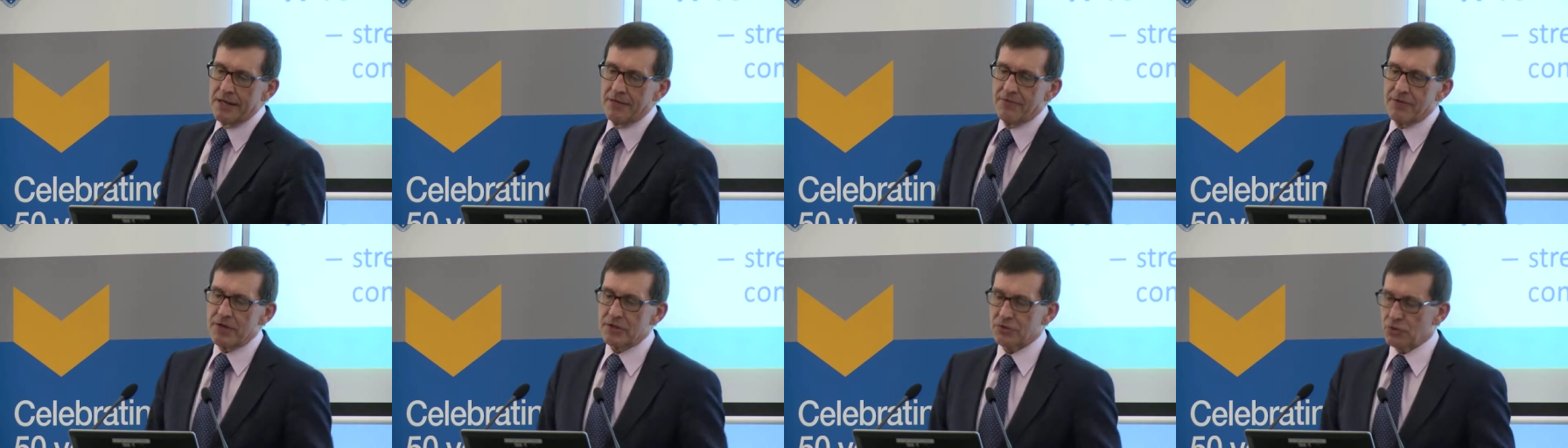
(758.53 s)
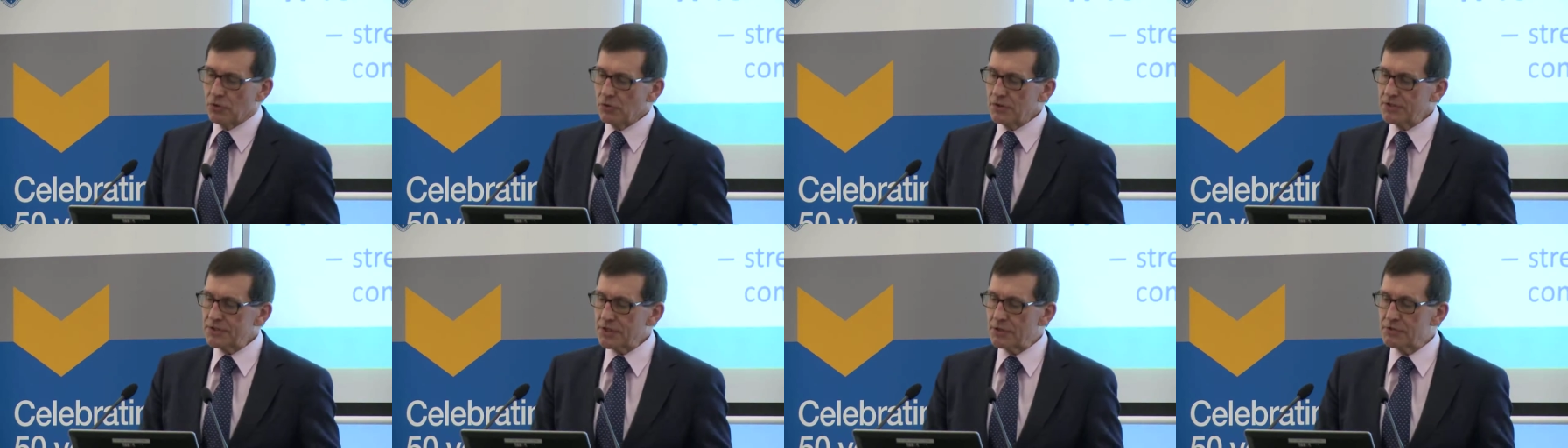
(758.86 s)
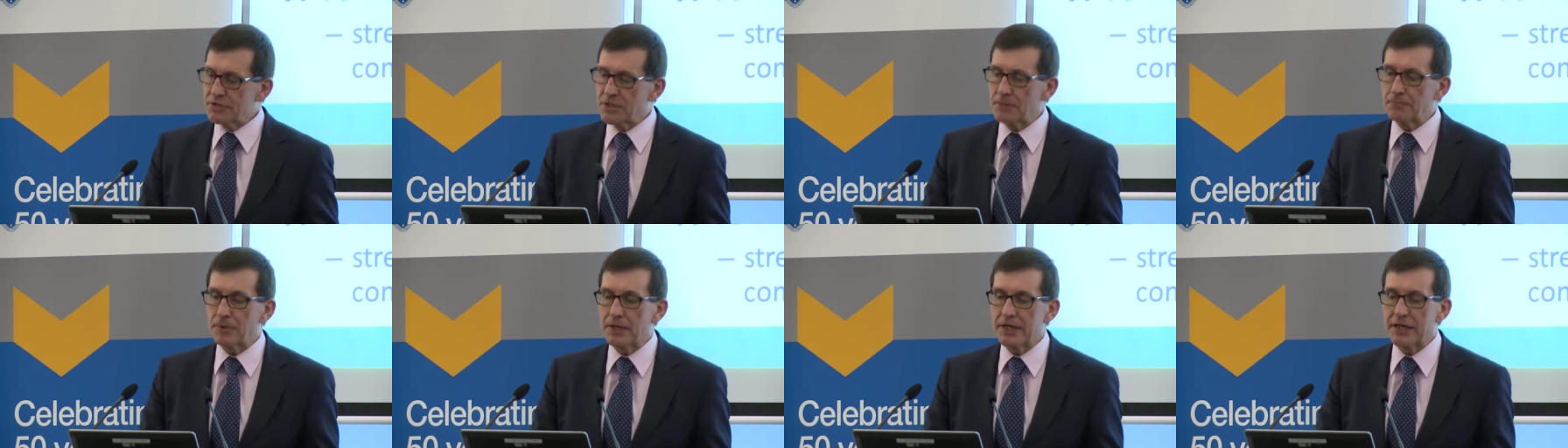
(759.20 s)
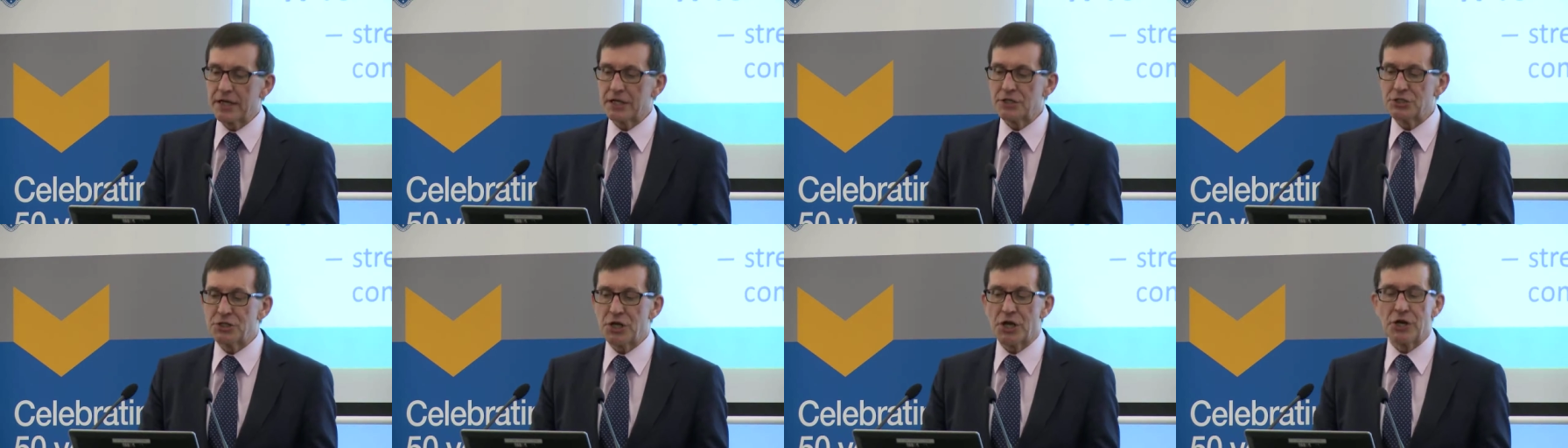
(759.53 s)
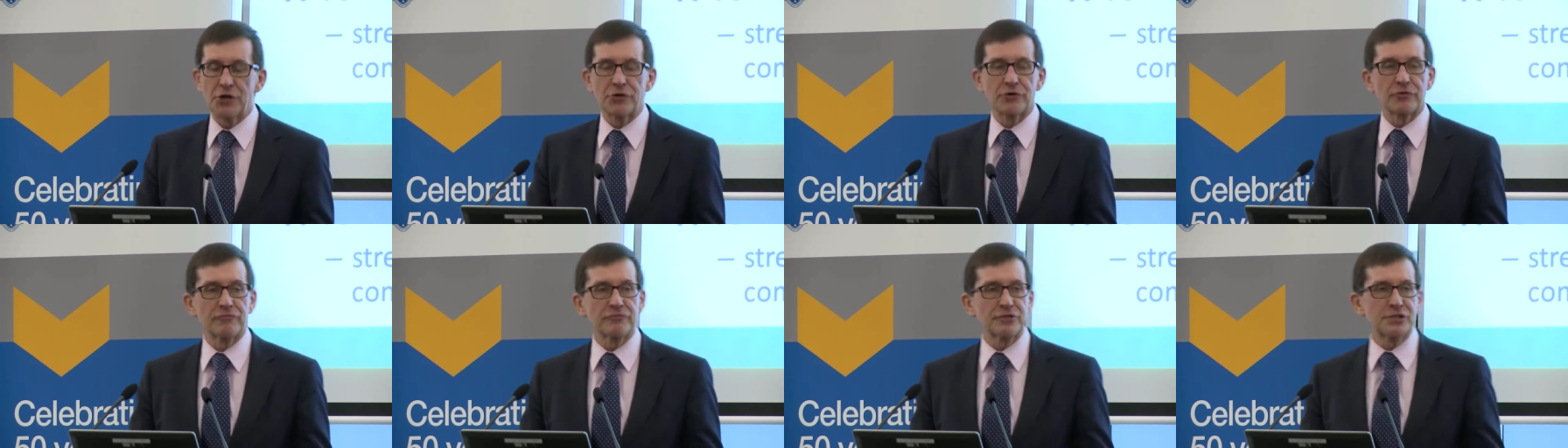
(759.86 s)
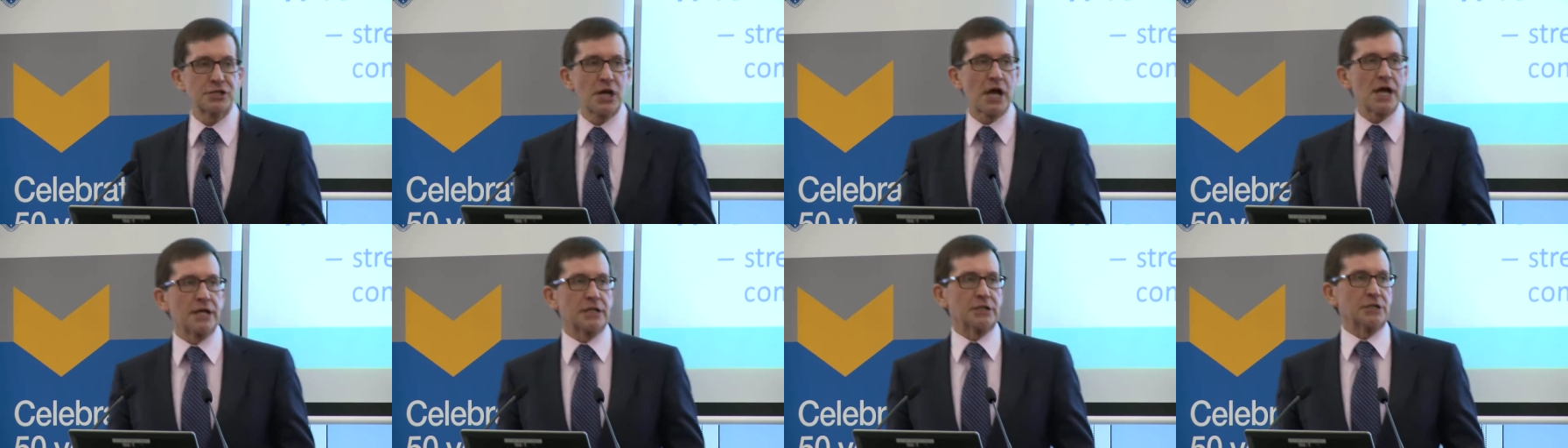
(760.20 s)
There's also simply an agenda of
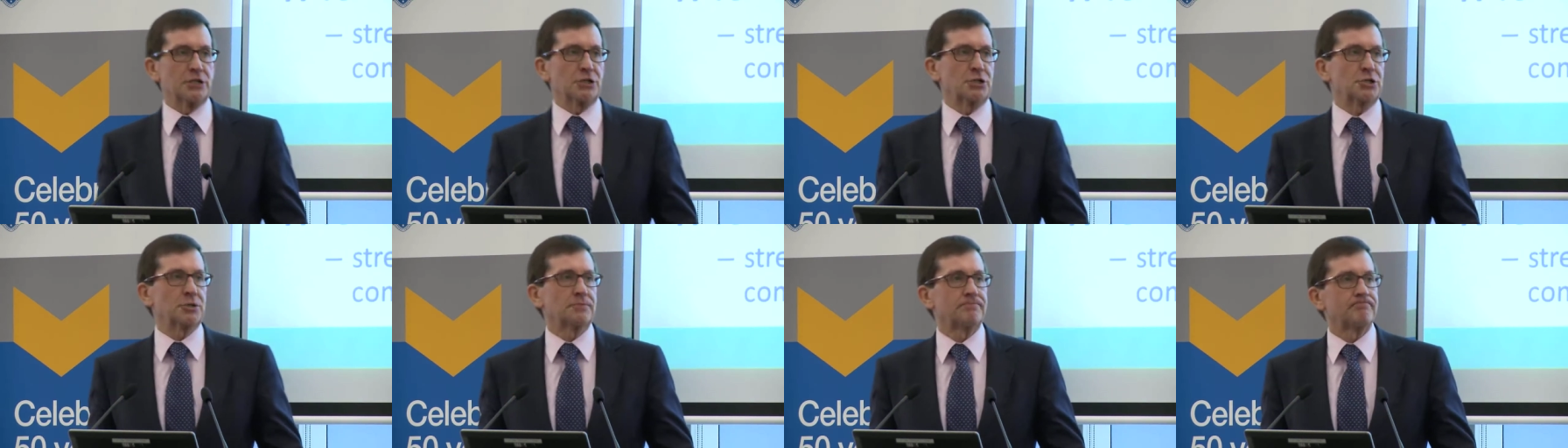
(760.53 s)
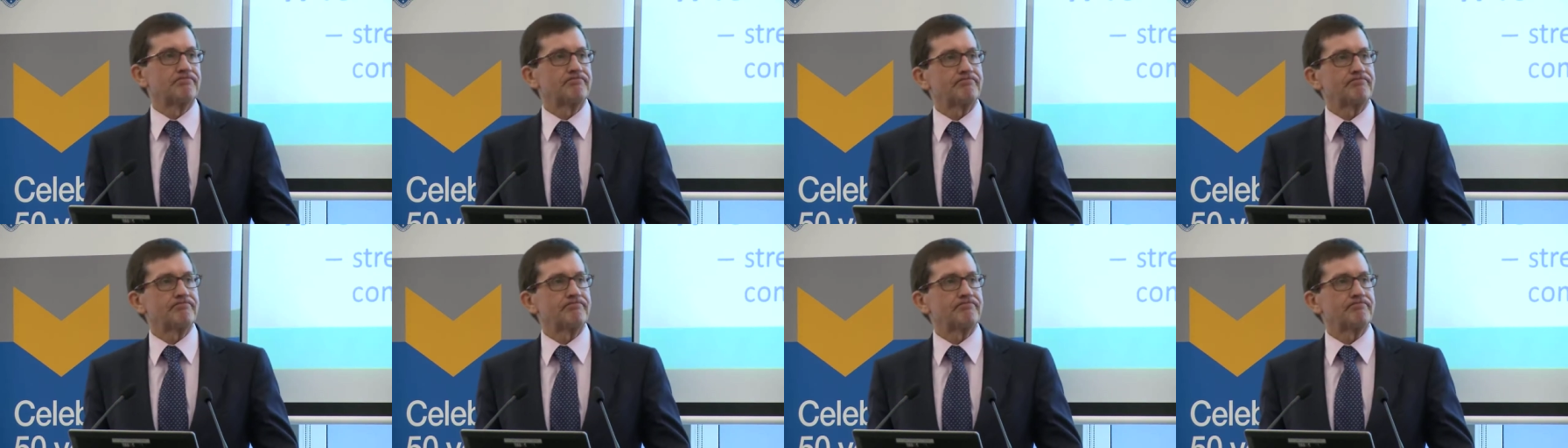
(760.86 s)
change.